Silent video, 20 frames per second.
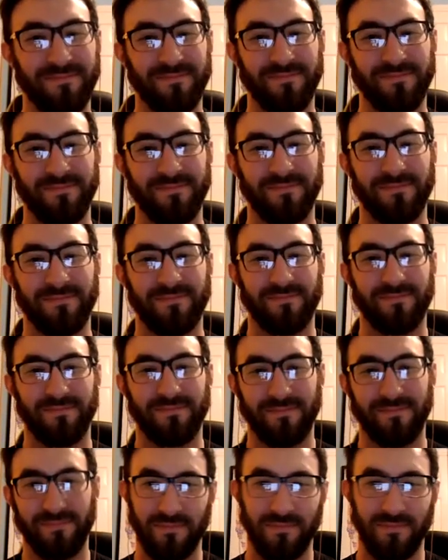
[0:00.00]

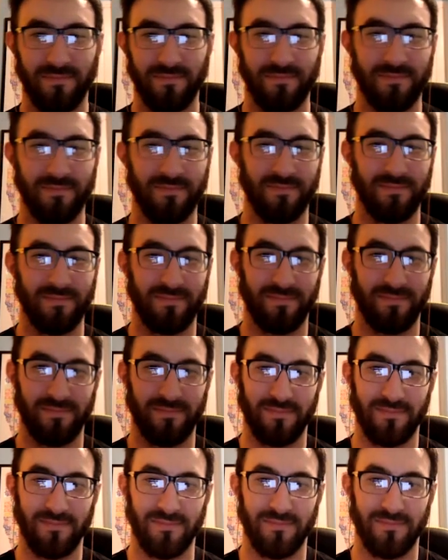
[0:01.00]

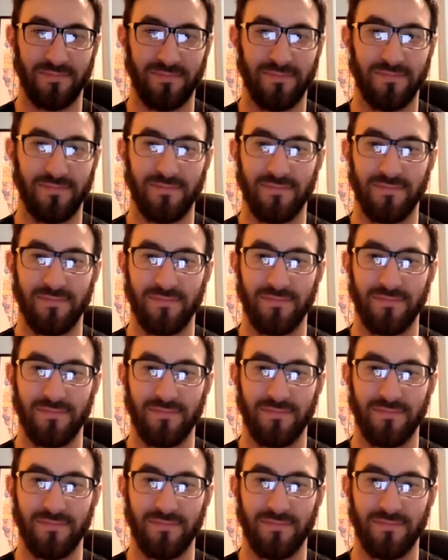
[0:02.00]
This person isn't speaking.